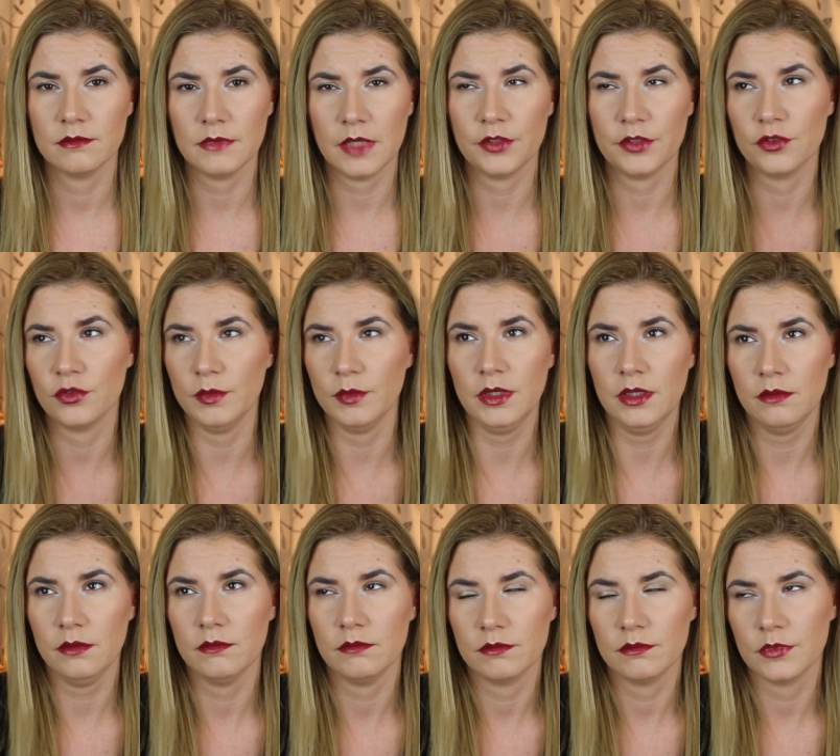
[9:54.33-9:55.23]
not to
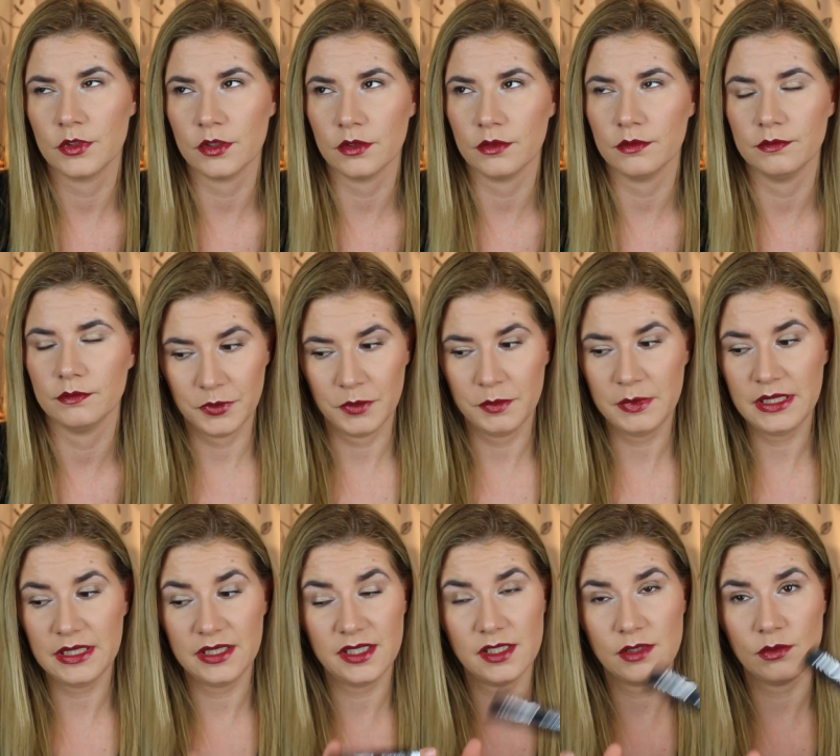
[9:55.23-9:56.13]
me. So for
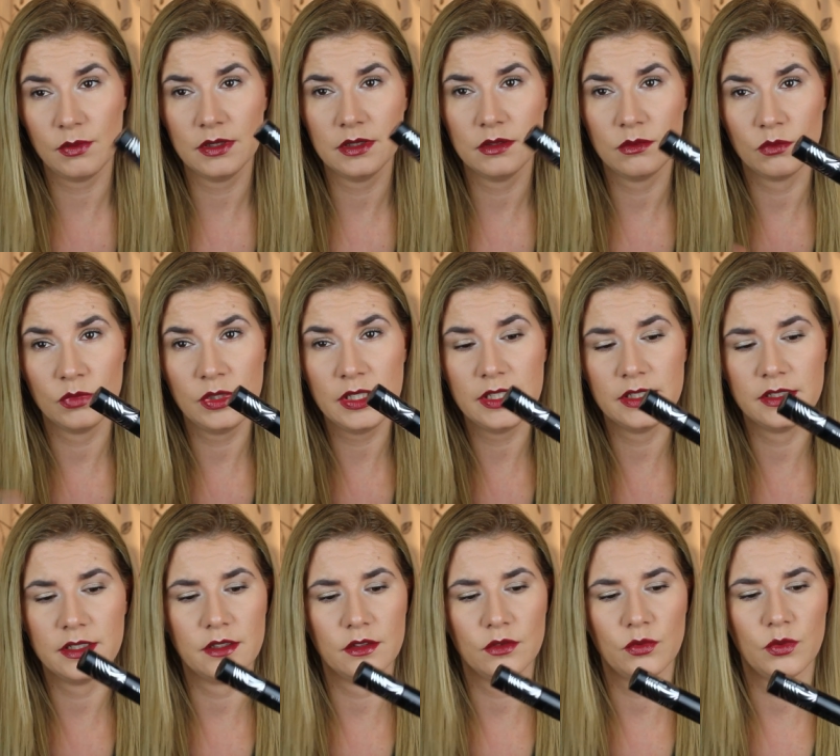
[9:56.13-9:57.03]
me, this one really
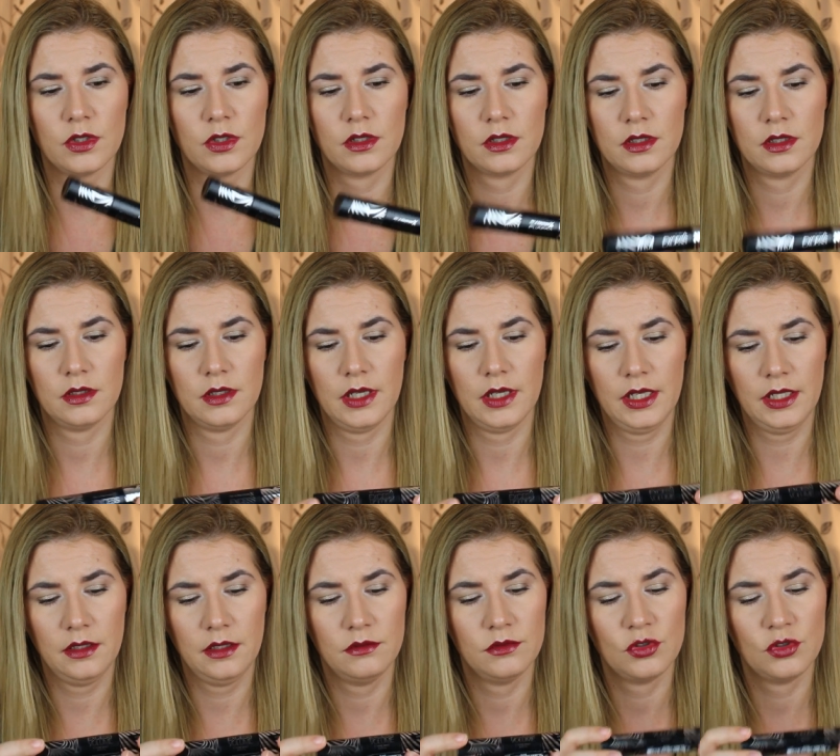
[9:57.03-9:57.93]
didn't work.
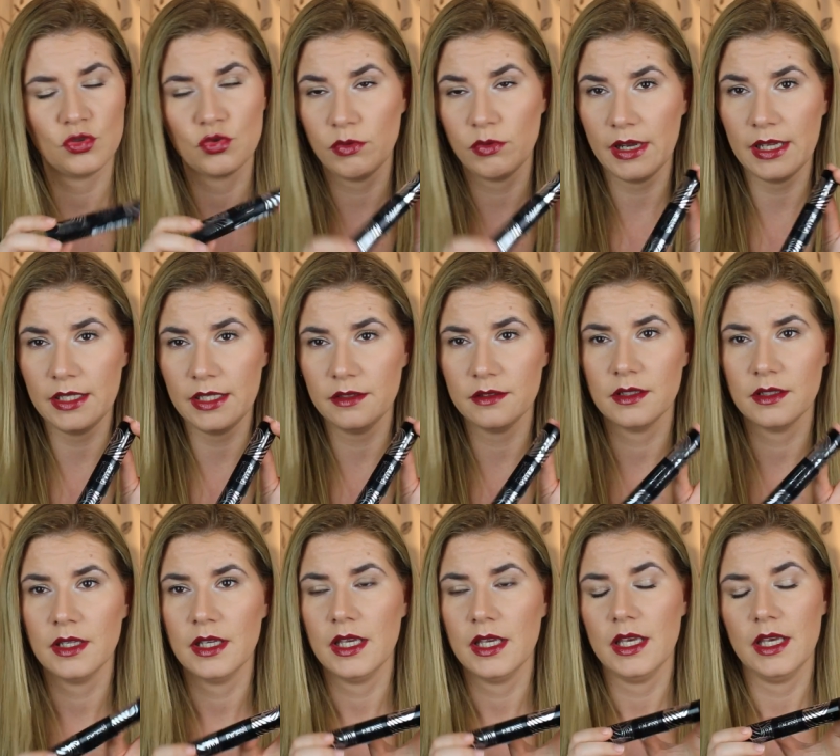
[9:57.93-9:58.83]
I tried it.
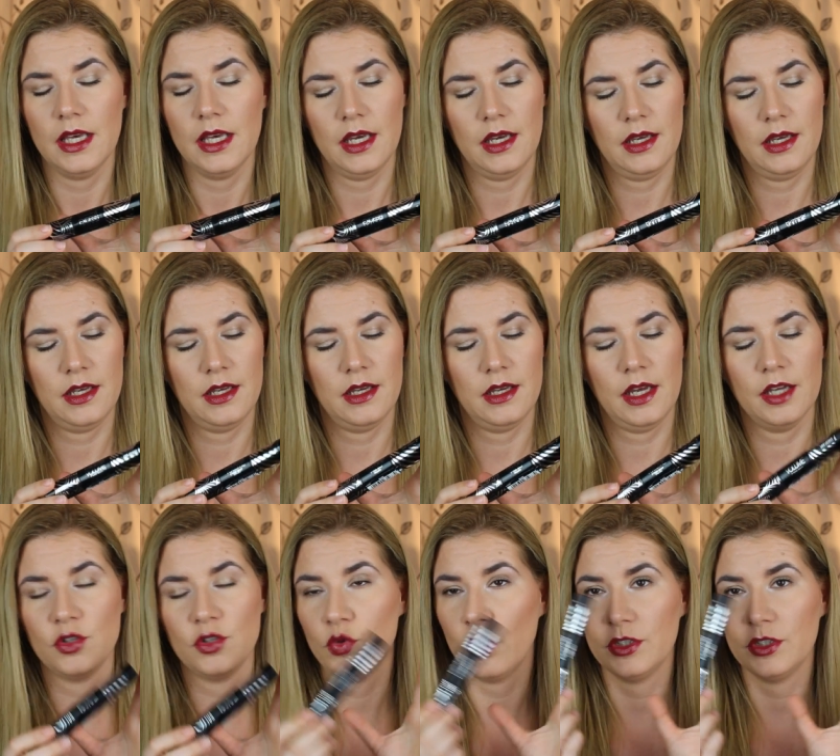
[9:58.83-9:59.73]
Uh,
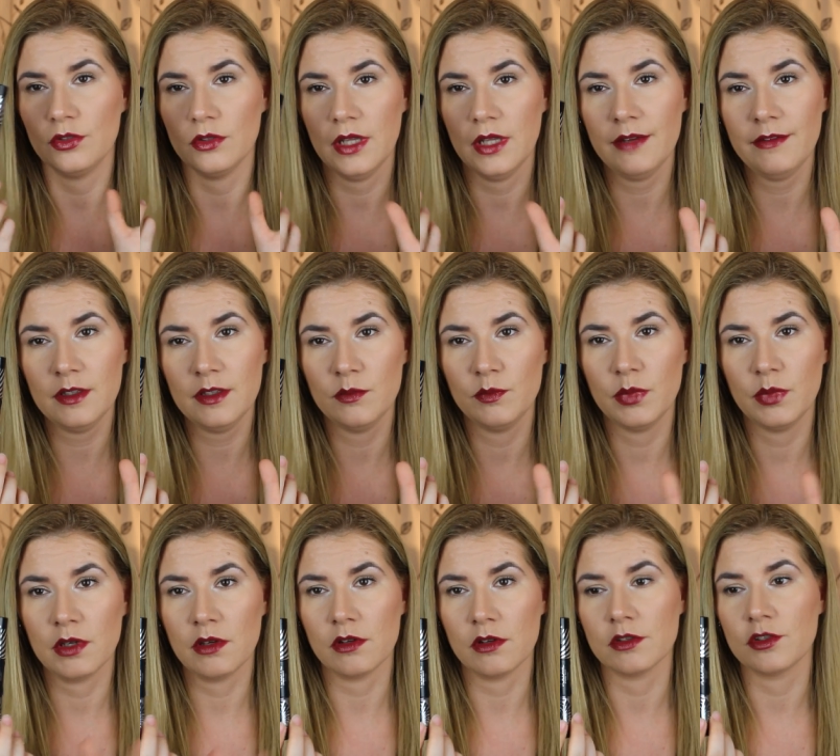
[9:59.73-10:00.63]
I tried to love it
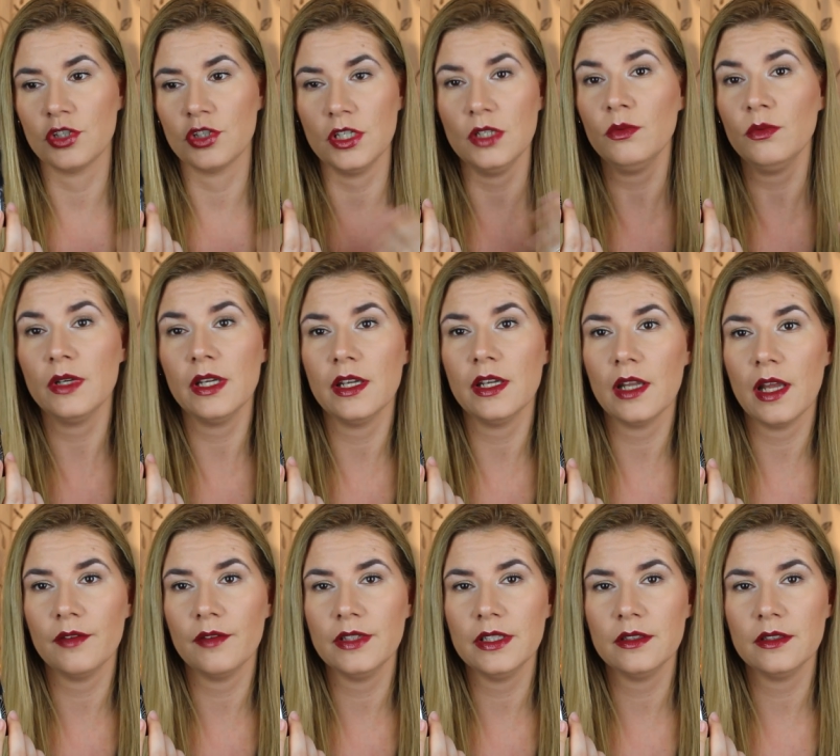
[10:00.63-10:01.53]
because she really
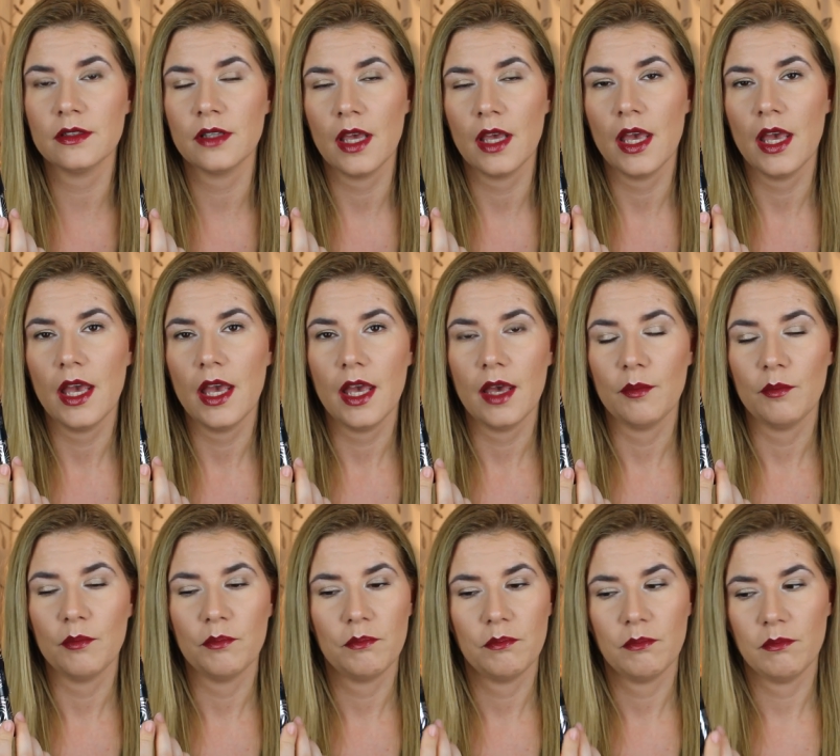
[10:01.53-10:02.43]
loved it,
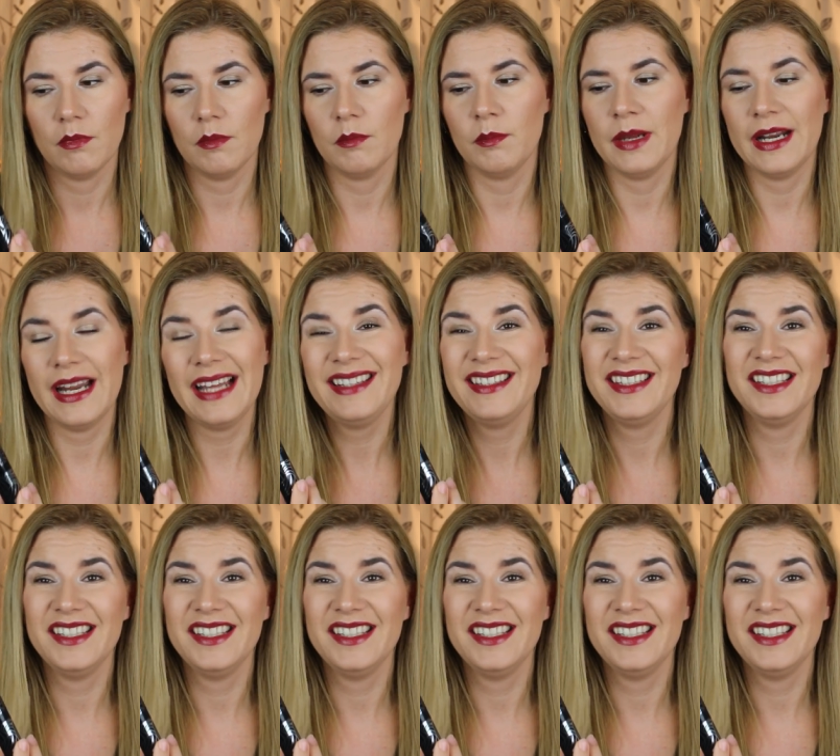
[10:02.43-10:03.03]
but I